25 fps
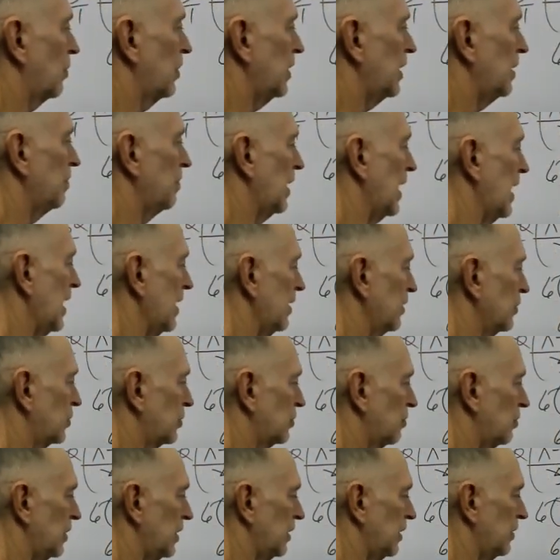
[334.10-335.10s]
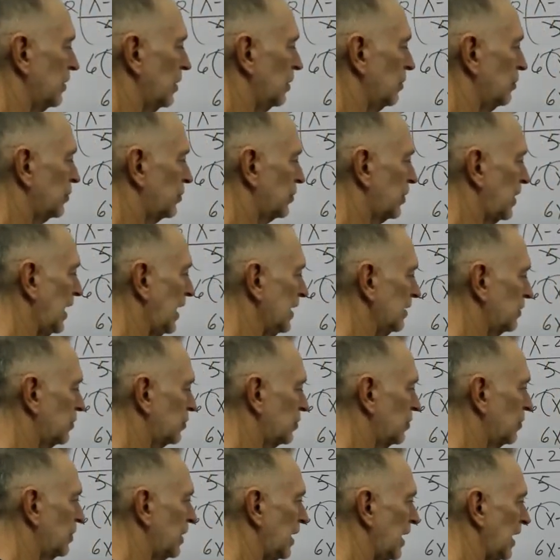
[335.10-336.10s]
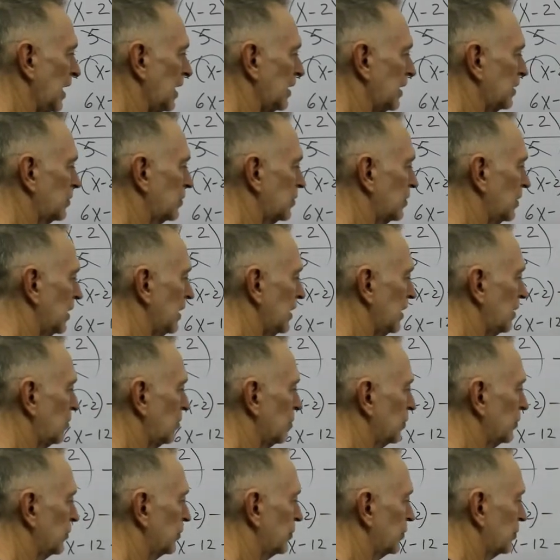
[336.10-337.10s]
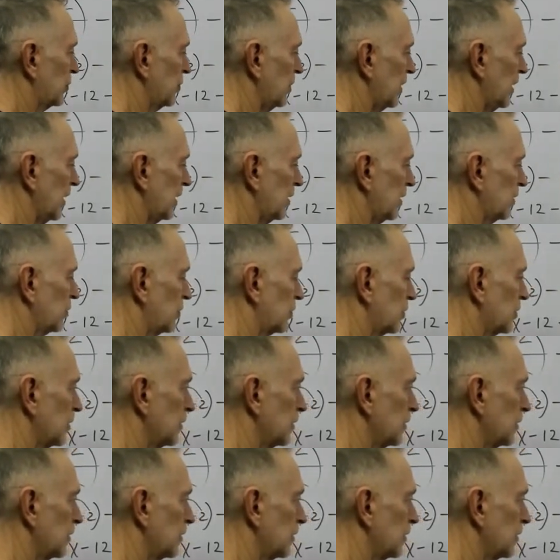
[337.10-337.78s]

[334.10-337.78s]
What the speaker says: minus 3, those cancel. X equals 6.